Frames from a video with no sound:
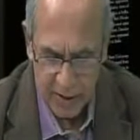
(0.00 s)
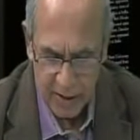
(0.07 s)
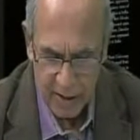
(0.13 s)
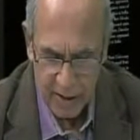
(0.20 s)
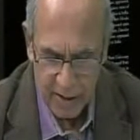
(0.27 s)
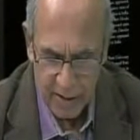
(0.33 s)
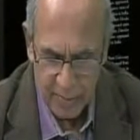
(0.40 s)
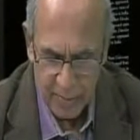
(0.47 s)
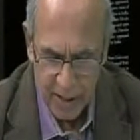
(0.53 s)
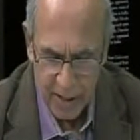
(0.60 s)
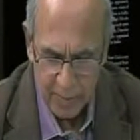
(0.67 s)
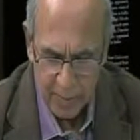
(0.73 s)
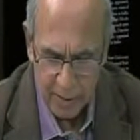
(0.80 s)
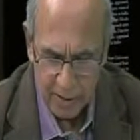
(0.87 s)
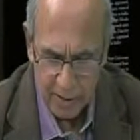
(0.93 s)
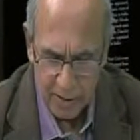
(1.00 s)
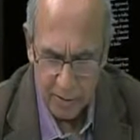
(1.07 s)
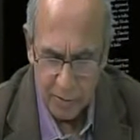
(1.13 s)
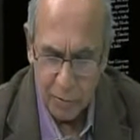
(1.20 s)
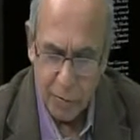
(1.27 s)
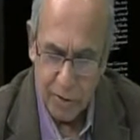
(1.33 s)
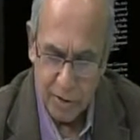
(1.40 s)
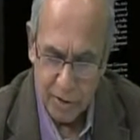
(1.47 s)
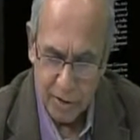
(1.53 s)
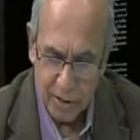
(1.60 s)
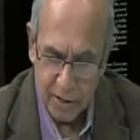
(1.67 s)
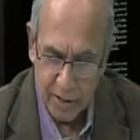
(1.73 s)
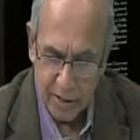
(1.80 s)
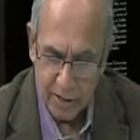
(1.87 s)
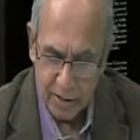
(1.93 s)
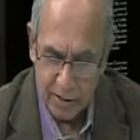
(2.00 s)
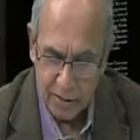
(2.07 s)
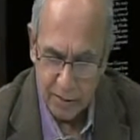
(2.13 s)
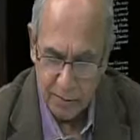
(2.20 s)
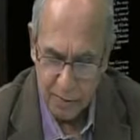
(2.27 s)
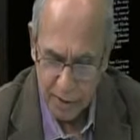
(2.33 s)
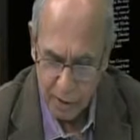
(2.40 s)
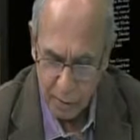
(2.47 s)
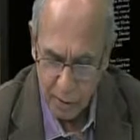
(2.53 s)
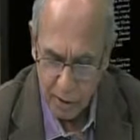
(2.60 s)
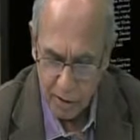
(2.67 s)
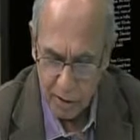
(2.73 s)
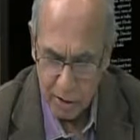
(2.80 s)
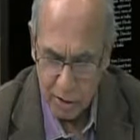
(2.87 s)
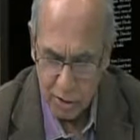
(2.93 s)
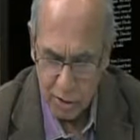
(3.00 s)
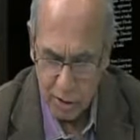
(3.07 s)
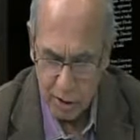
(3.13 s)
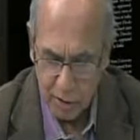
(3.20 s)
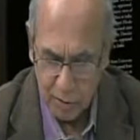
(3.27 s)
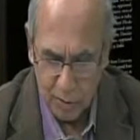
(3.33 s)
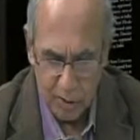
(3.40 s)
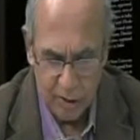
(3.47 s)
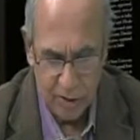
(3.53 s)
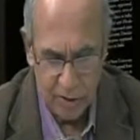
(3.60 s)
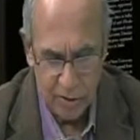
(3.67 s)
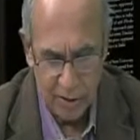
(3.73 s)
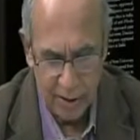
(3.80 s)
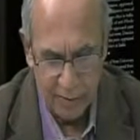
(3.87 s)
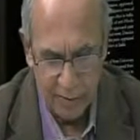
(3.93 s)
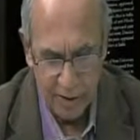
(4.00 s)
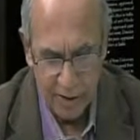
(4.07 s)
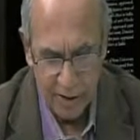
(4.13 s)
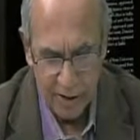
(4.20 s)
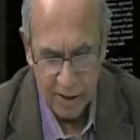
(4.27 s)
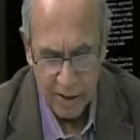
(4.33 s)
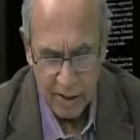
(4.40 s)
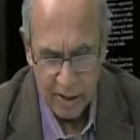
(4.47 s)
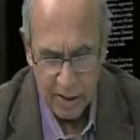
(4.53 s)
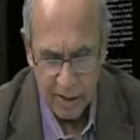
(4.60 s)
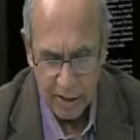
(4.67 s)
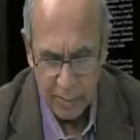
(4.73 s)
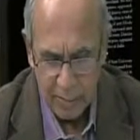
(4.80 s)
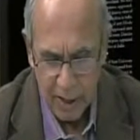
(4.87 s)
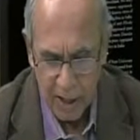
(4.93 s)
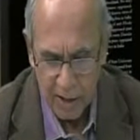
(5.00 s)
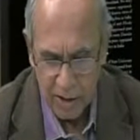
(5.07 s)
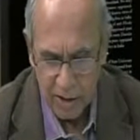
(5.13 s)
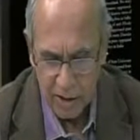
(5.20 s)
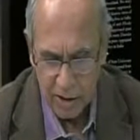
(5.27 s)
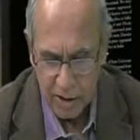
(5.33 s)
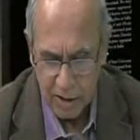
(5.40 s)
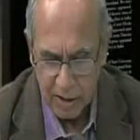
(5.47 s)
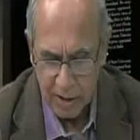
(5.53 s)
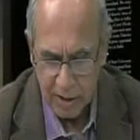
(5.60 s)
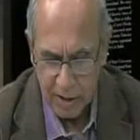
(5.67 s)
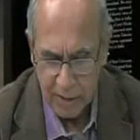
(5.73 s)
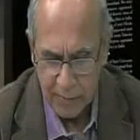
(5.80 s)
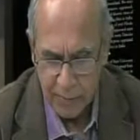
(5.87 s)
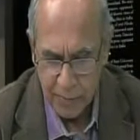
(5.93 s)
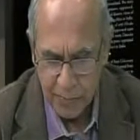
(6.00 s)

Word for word: It is a byproduct of over 3 decades of field work, social work and travel in the partition-related